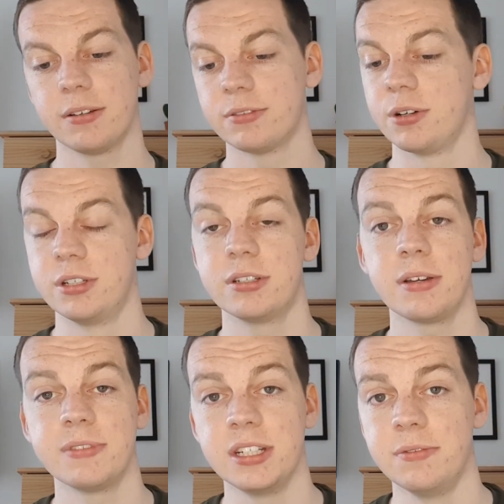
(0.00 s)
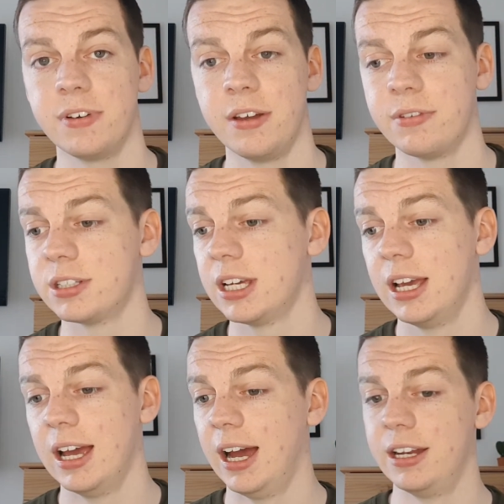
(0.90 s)
17 favourites,
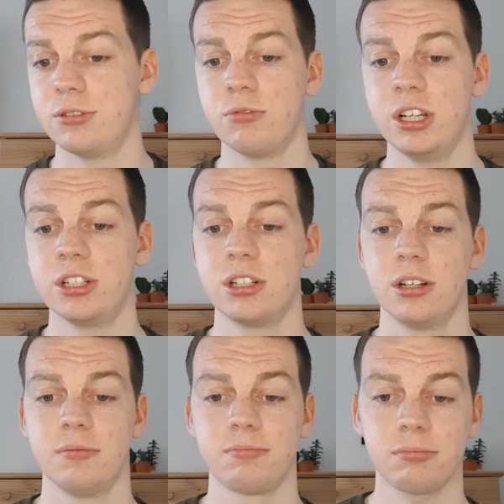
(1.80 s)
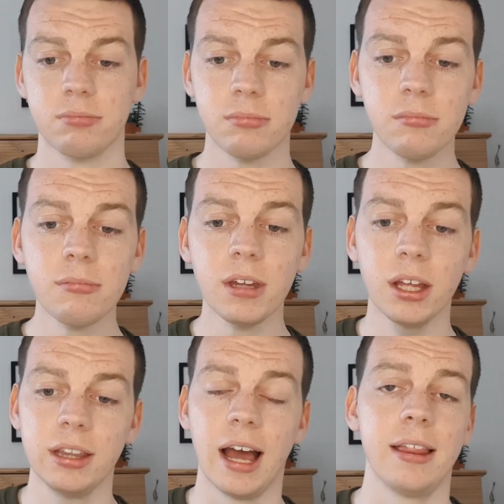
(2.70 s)
and it's reached
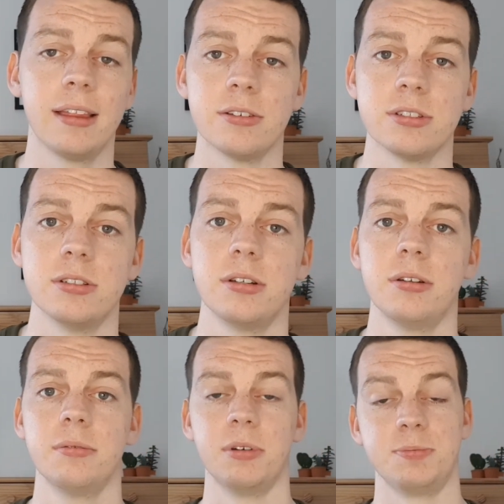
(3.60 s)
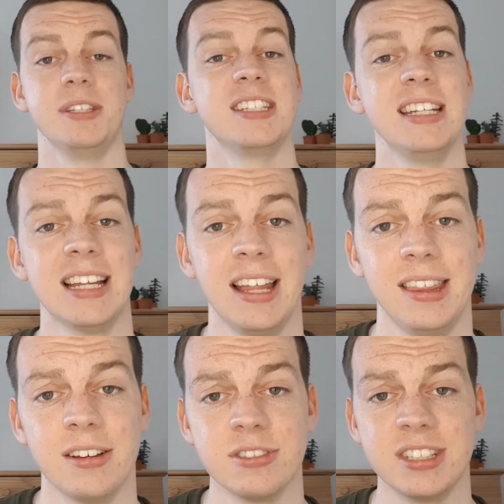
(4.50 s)
9,000, but it's been seen
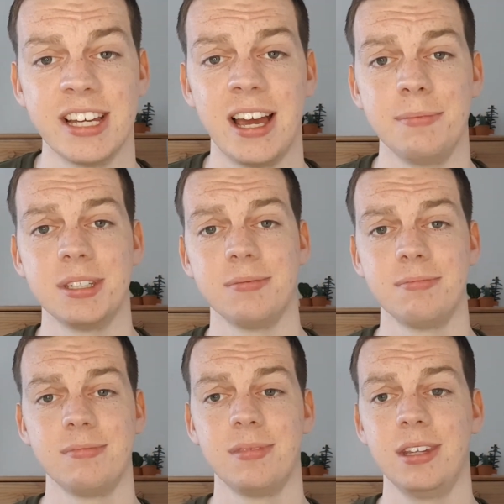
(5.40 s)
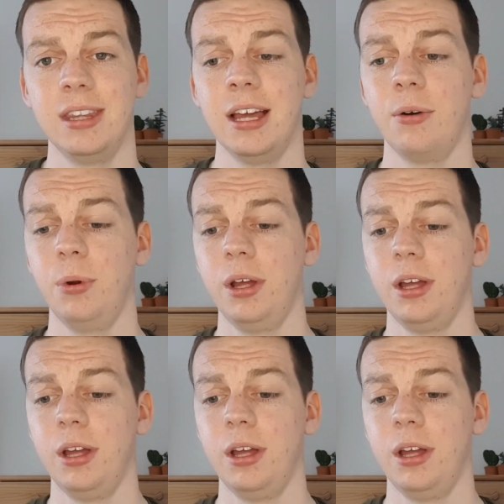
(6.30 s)
9,000 times. Now,